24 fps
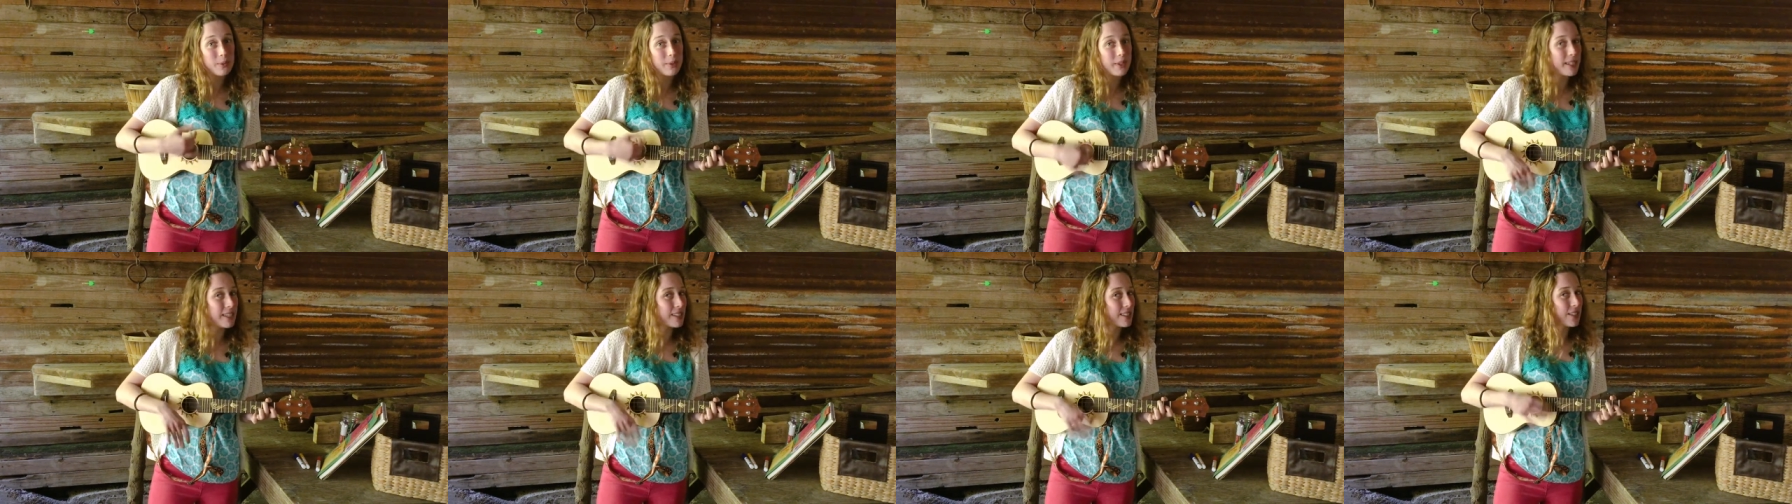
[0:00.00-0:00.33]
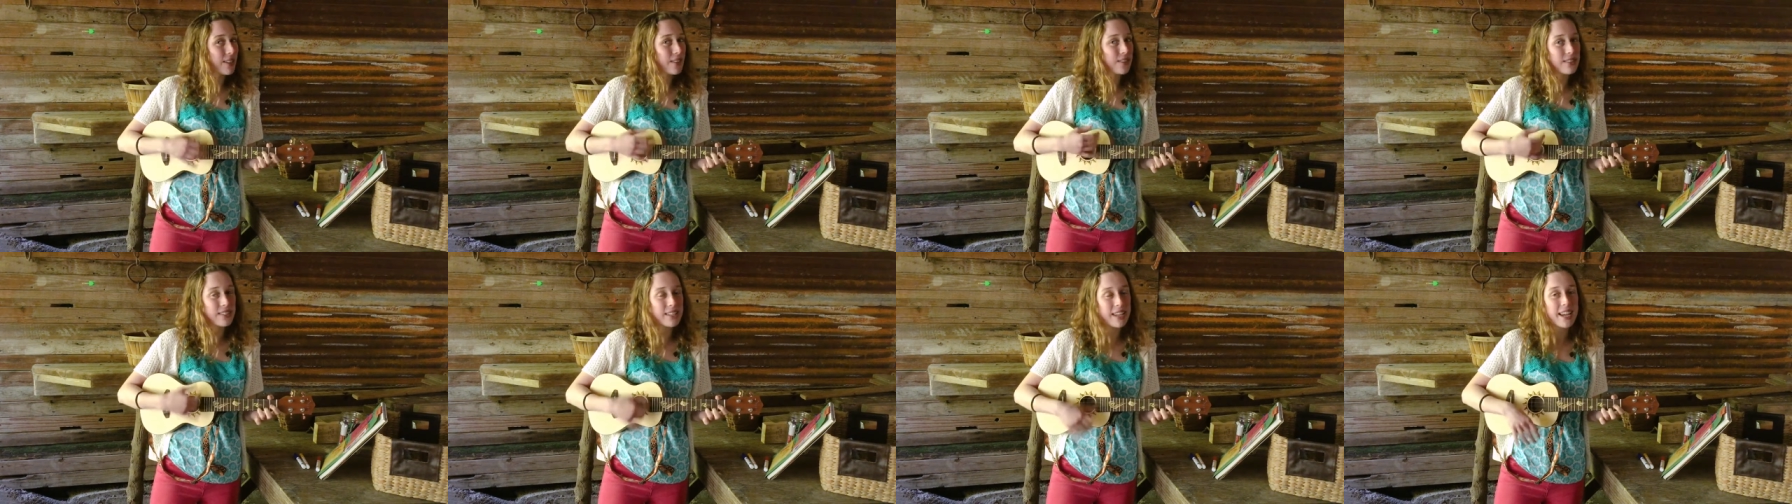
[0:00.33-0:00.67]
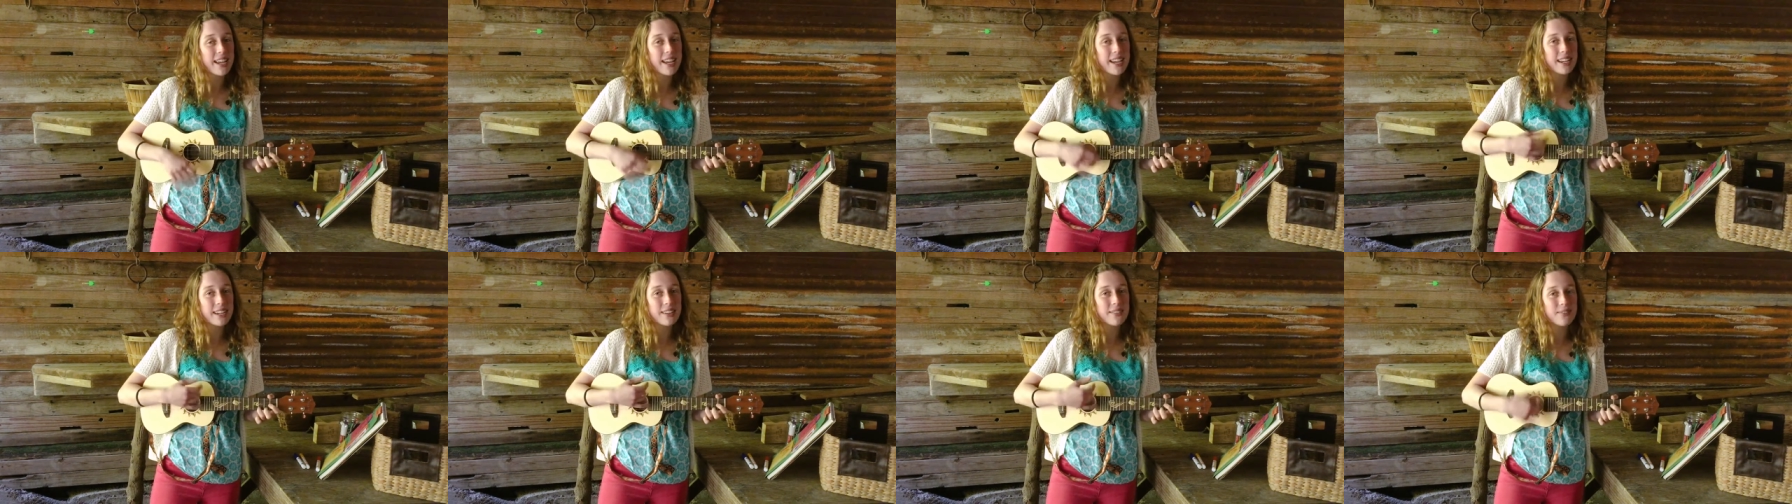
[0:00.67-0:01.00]
Please don't
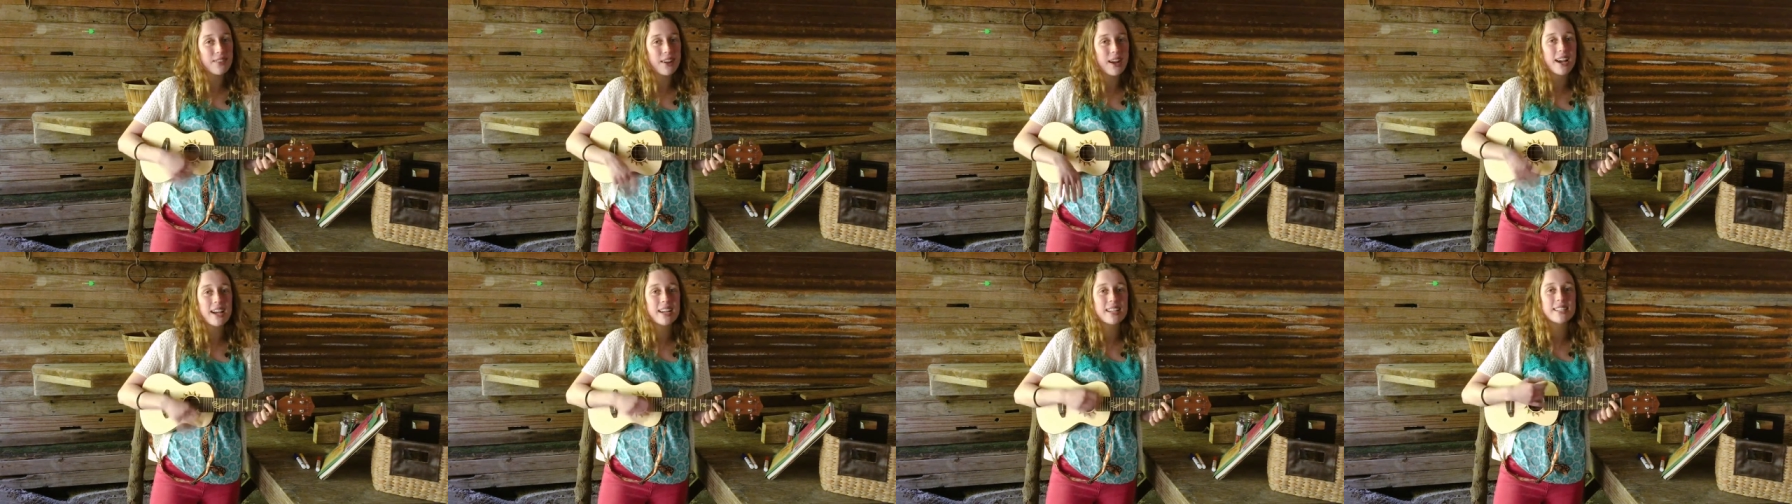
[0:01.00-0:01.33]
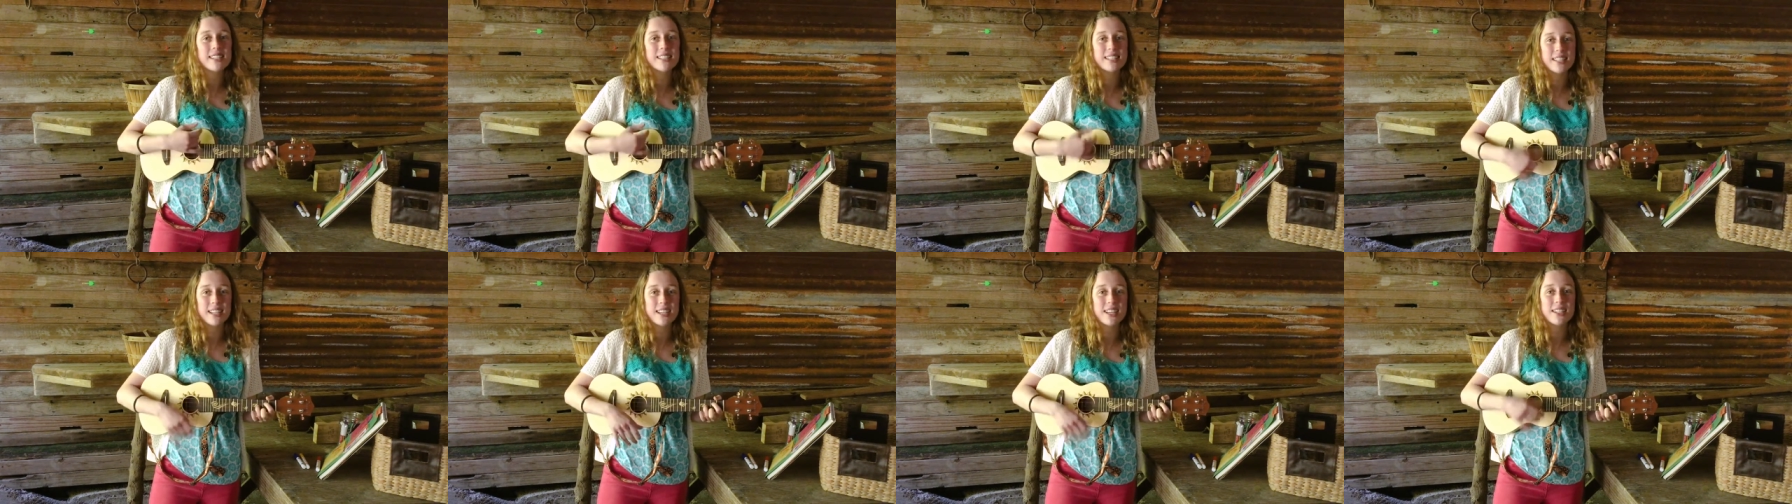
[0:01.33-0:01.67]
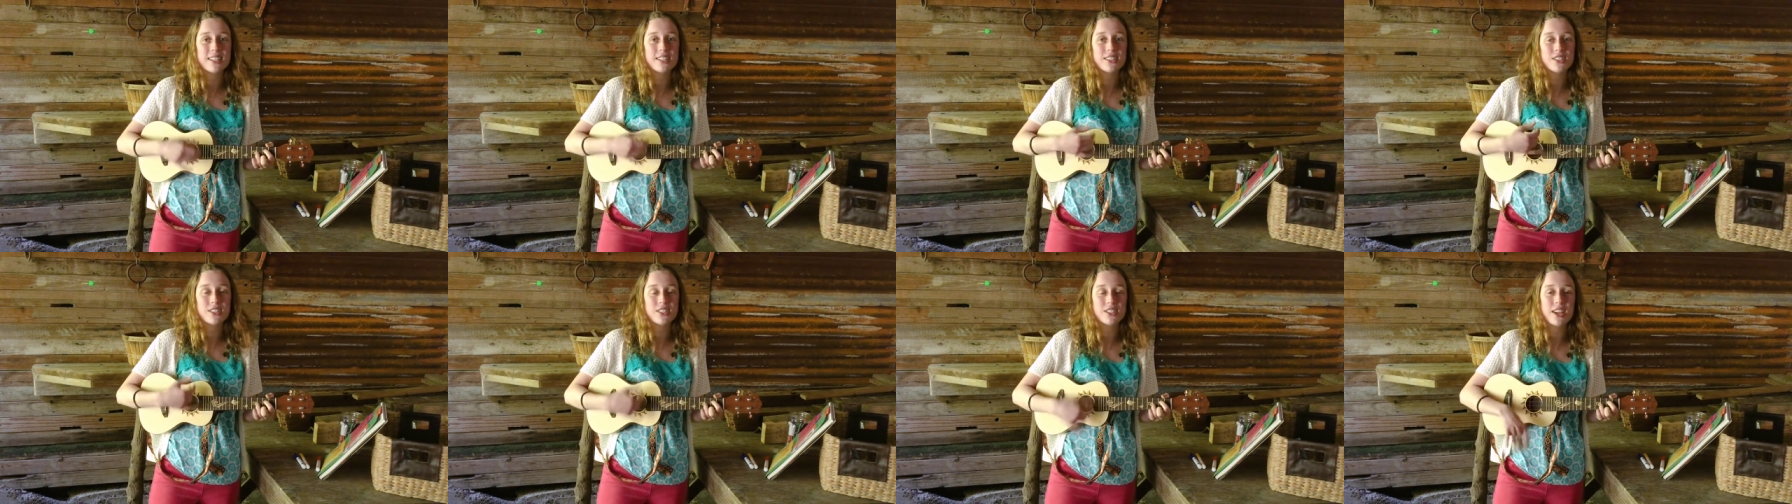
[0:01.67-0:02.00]
take my
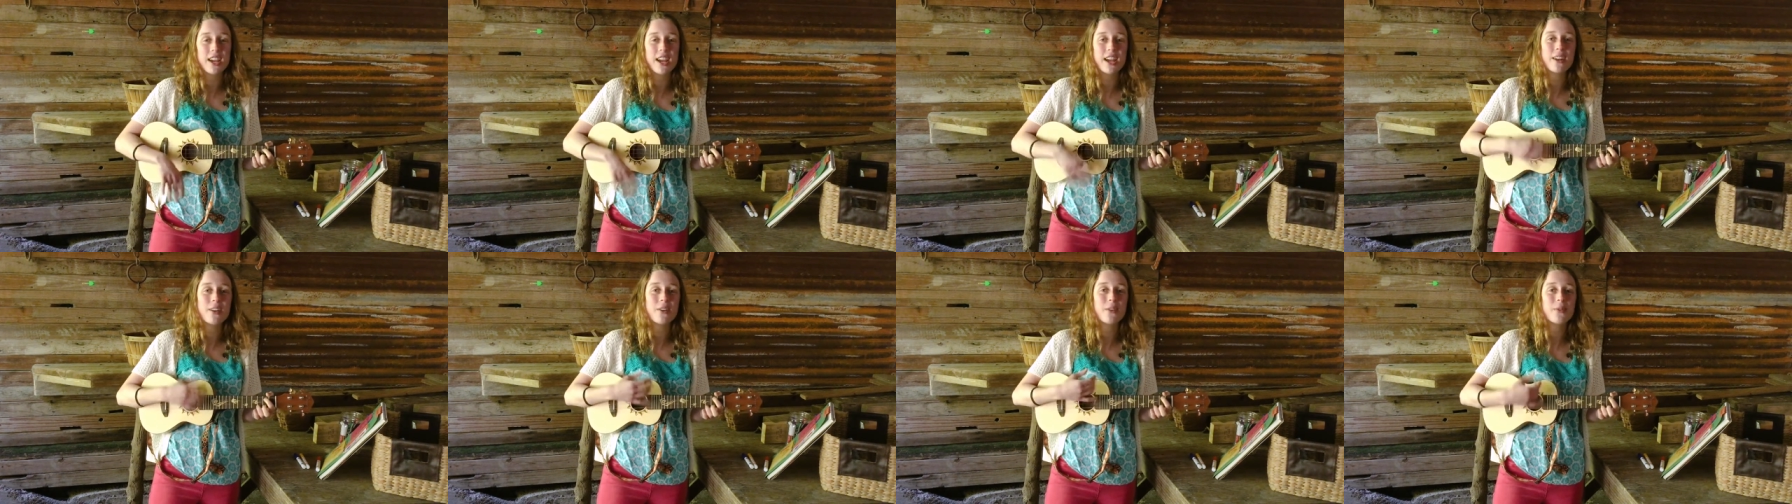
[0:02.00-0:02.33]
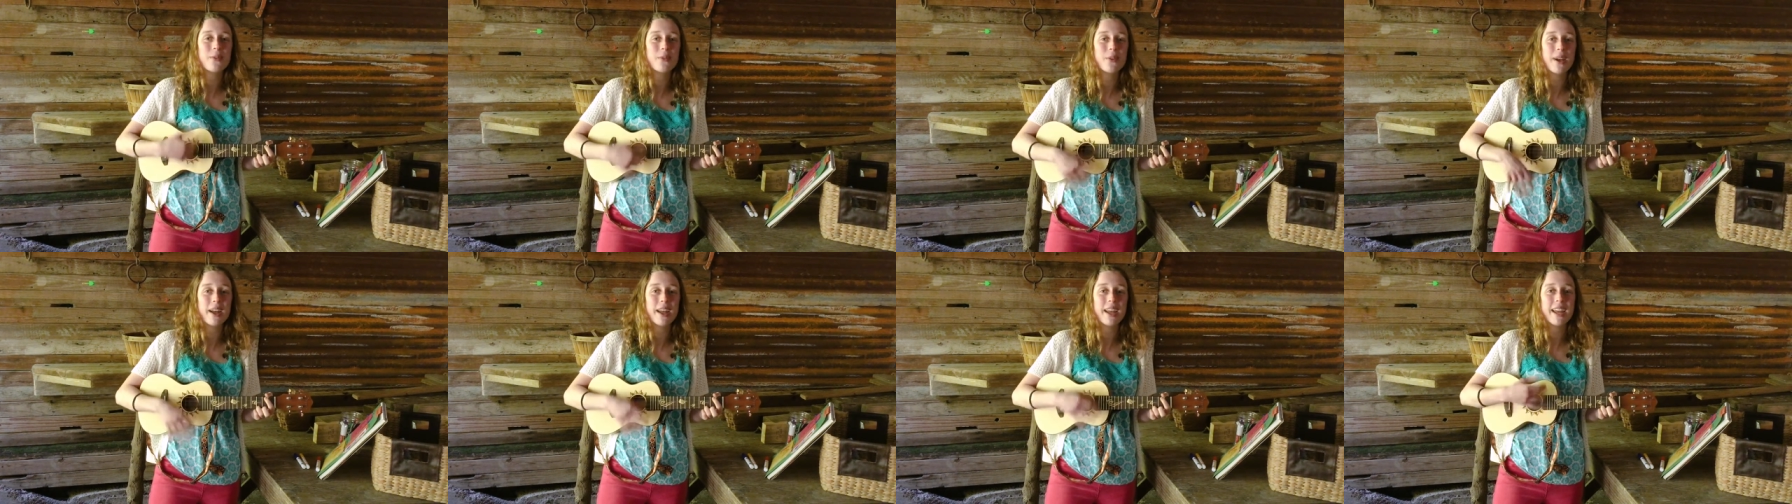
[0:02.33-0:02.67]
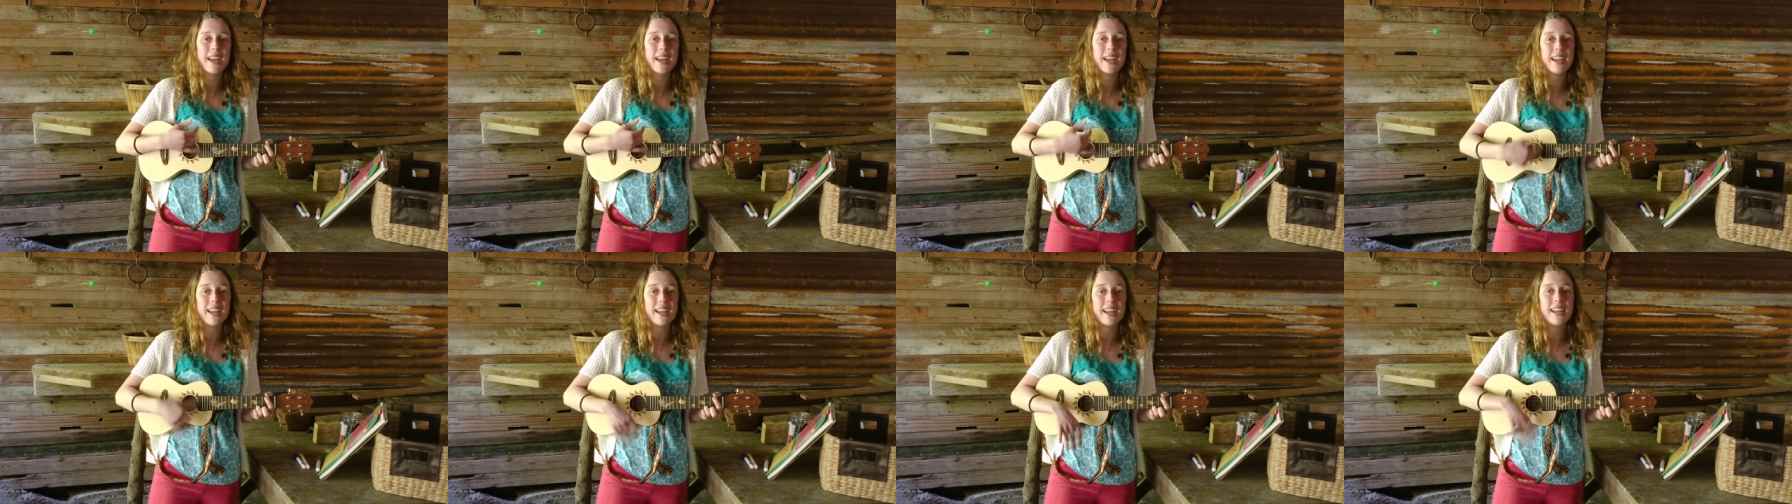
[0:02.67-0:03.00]
sunshine
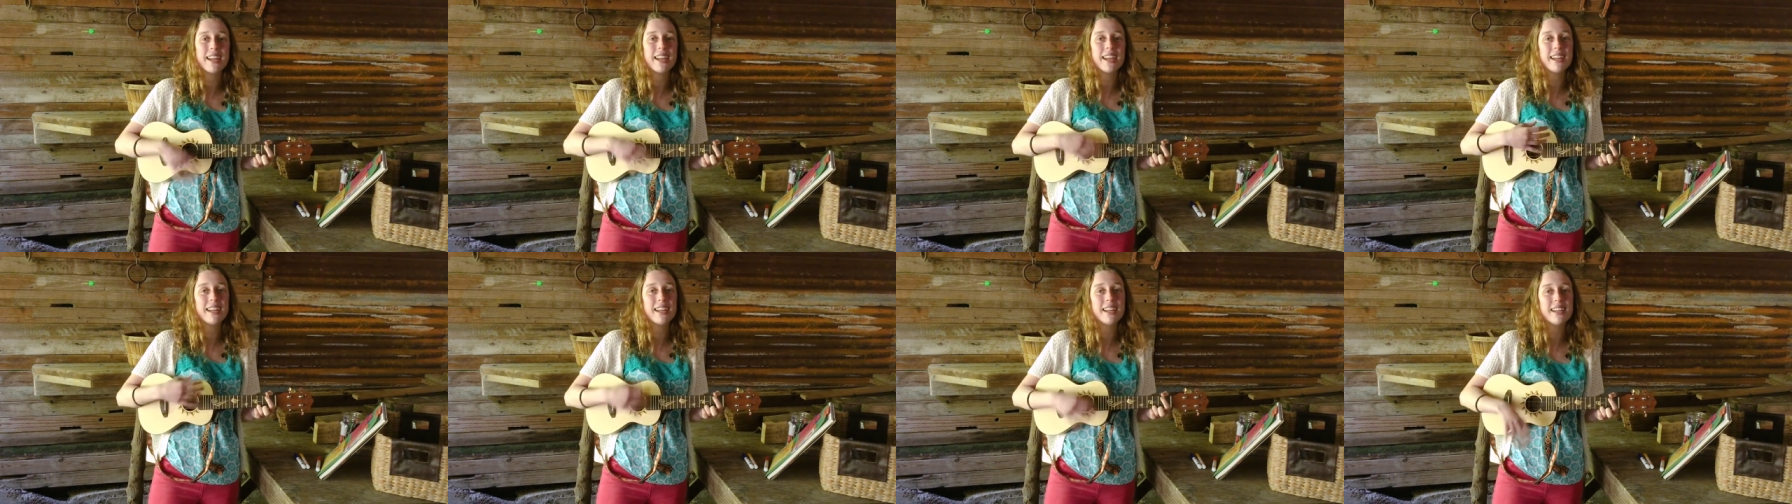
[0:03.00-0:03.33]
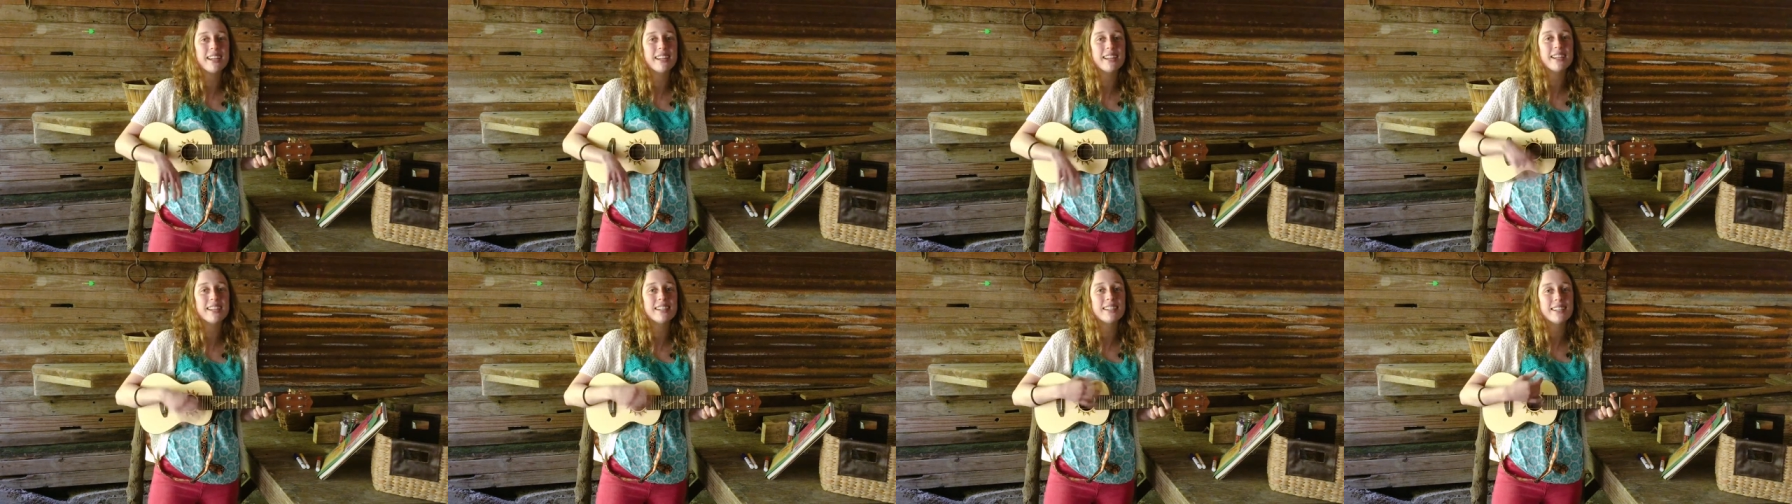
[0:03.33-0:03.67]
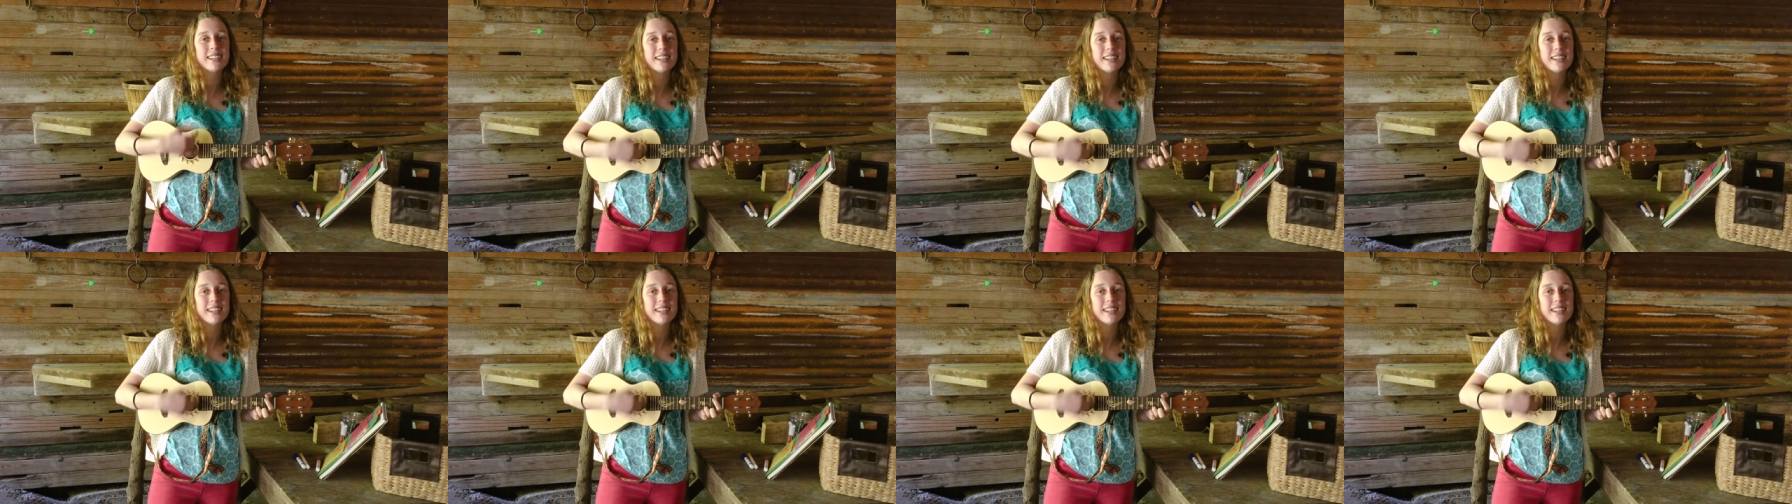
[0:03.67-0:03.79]
away.